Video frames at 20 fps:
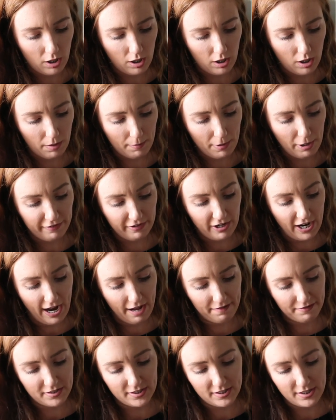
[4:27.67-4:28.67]
Over
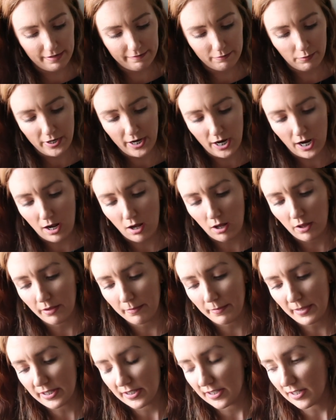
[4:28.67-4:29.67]
half the stuff we got. All
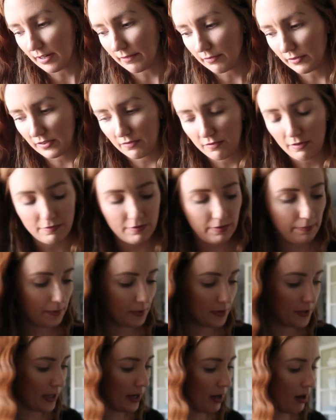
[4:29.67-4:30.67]
the men's stuff was
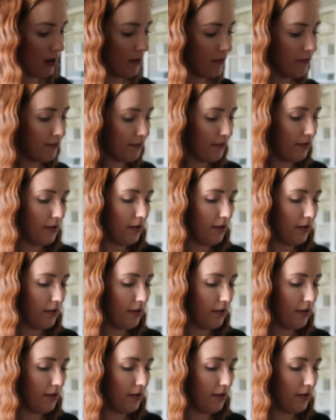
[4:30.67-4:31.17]
50% off.